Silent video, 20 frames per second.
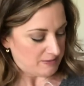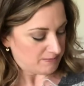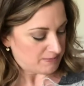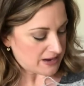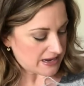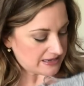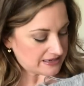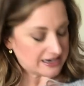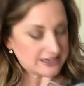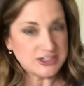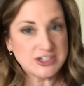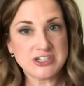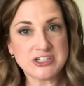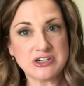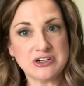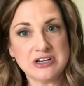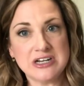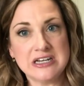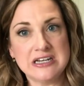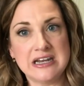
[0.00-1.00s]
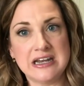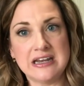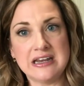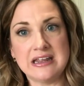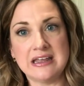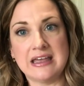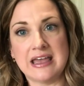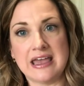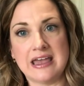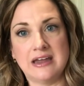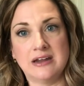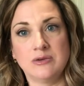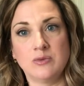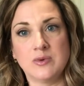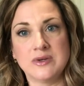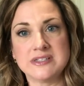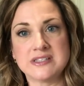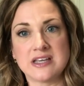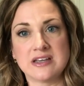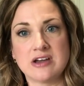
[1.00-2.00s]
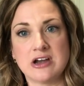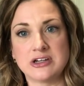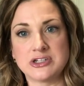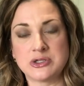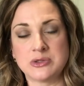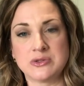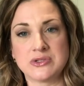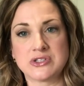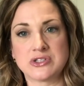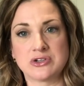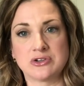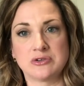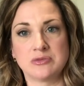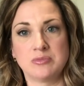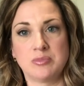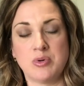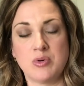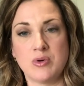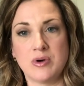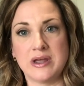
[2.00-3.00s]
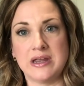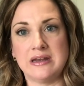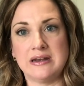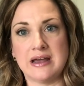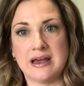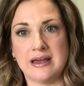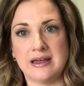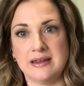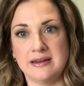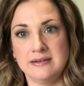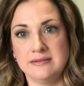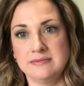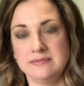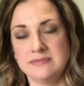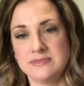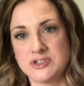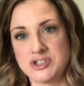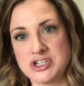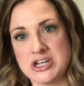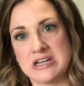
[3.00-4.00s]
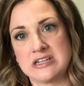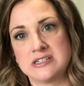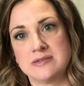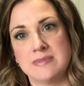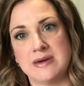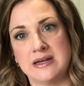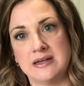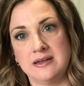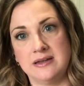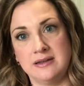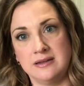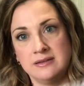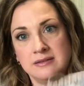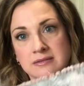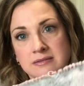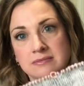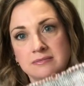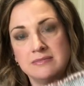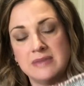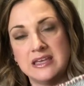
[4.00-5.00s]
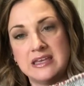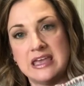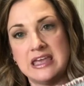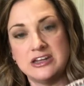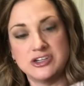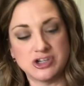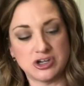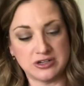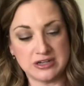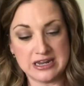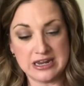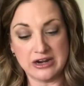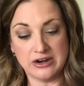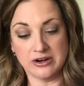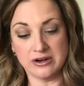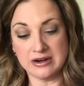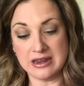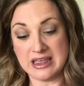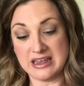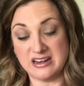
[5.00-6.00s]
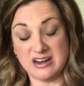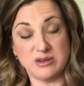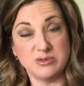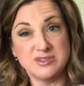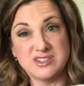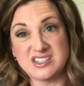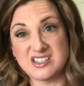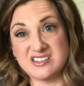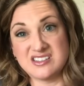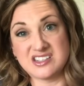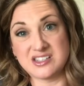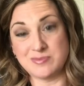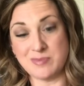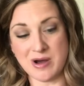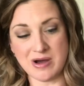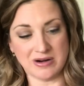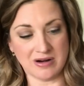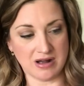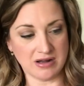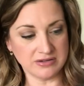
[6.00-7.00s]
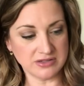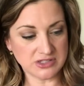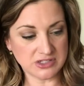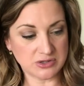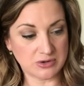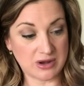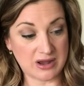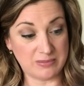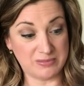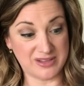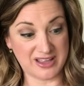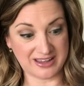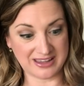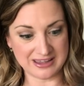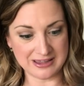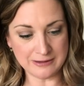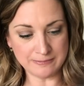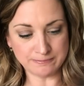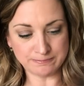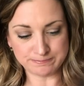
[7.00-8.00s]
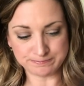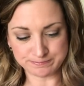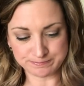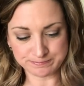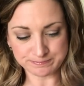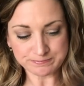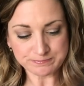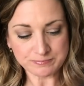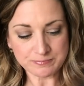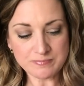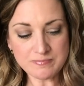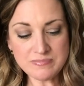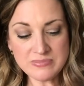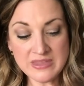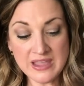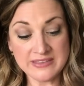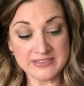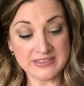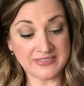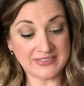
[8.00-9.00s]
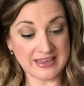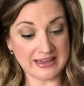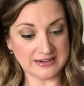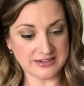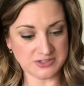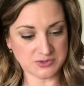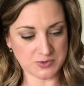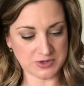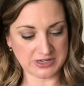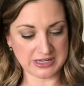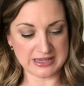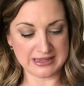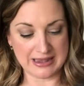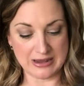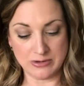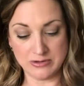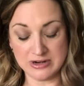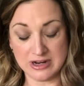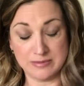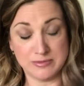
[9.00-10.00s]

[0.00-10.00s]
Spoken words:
But I just started knitting, and once I got to a certain point, I checked my gauge on here and I was spot on. So I'm lucky that that is working out.